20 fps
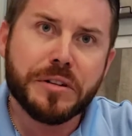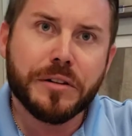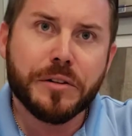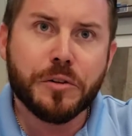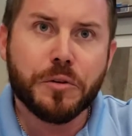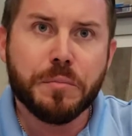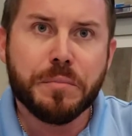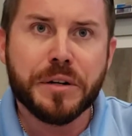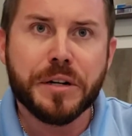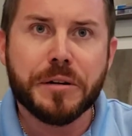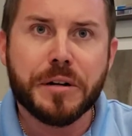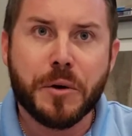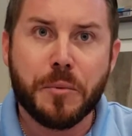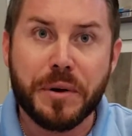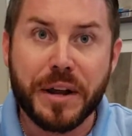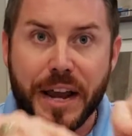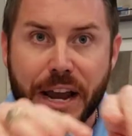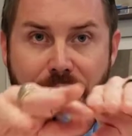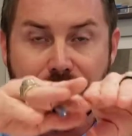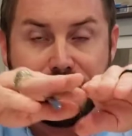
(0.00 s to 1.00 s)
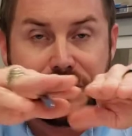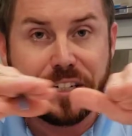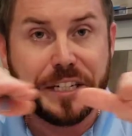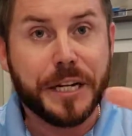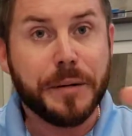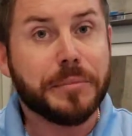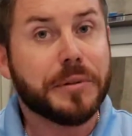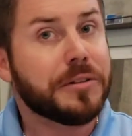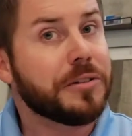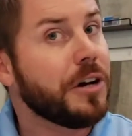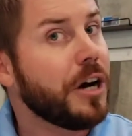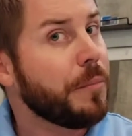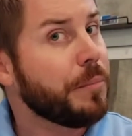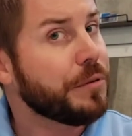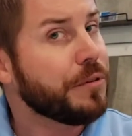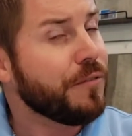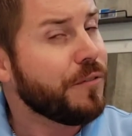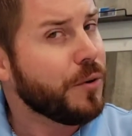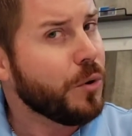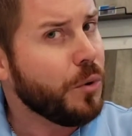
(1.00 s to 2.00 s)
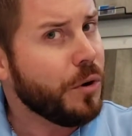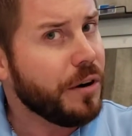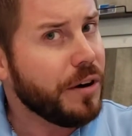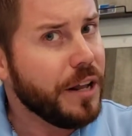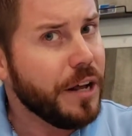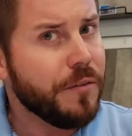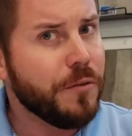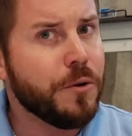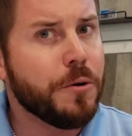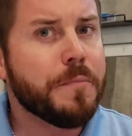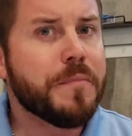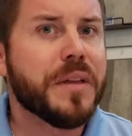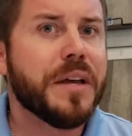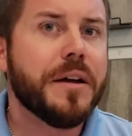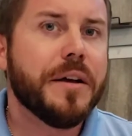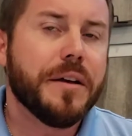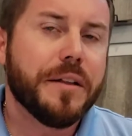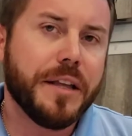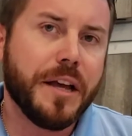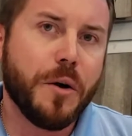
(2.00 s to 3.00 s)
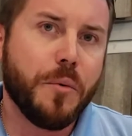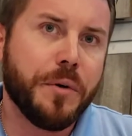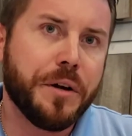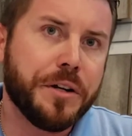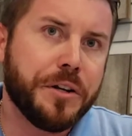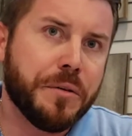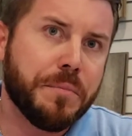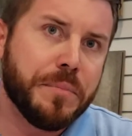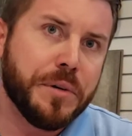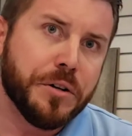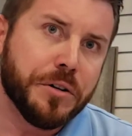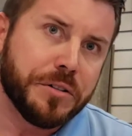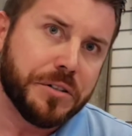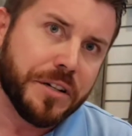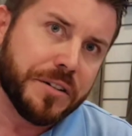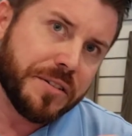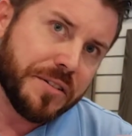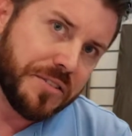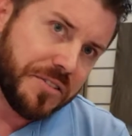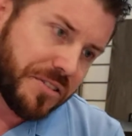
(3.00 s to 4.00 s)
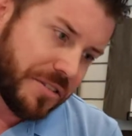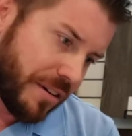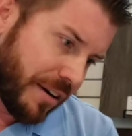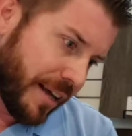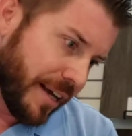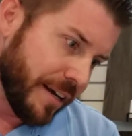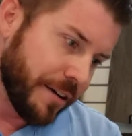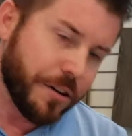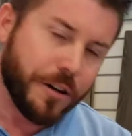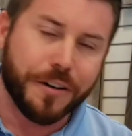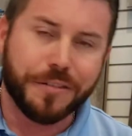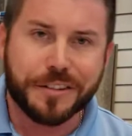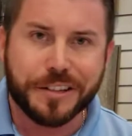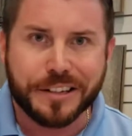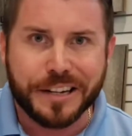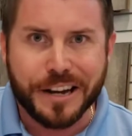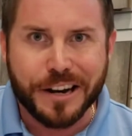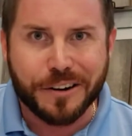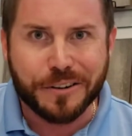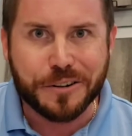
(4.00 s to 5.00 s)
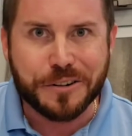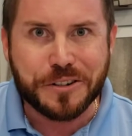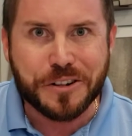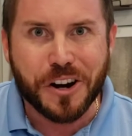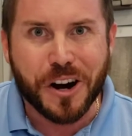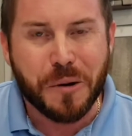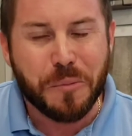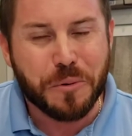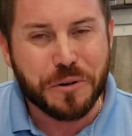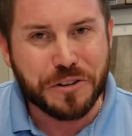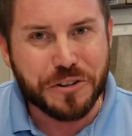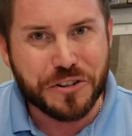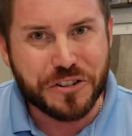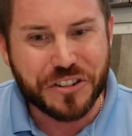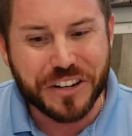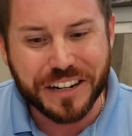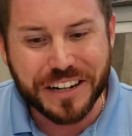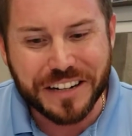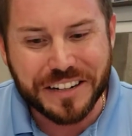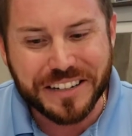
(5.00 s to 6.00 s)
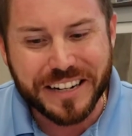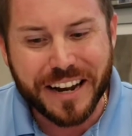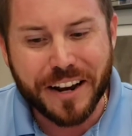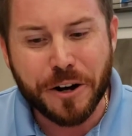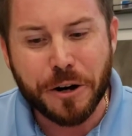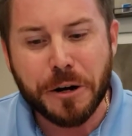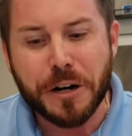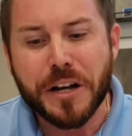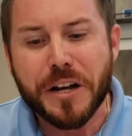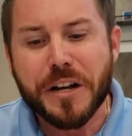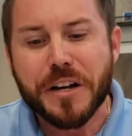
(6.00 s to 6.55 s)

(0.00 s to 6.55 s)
a little bit, and we have to keep the top of the floor level. That way your milk doesn't slide off the countertop when you set it down.